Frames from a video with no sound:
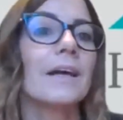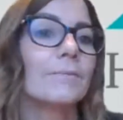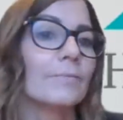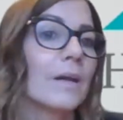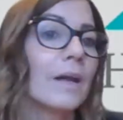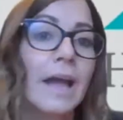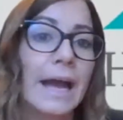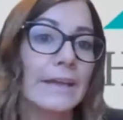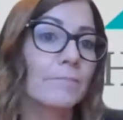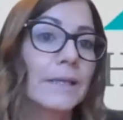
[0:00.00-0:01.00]
And
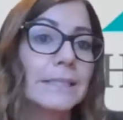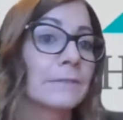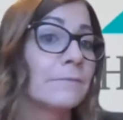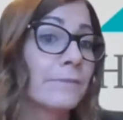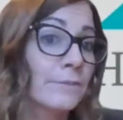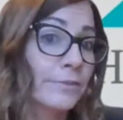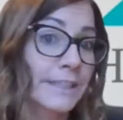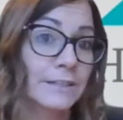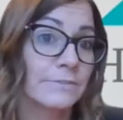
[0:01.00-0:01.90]
please feel free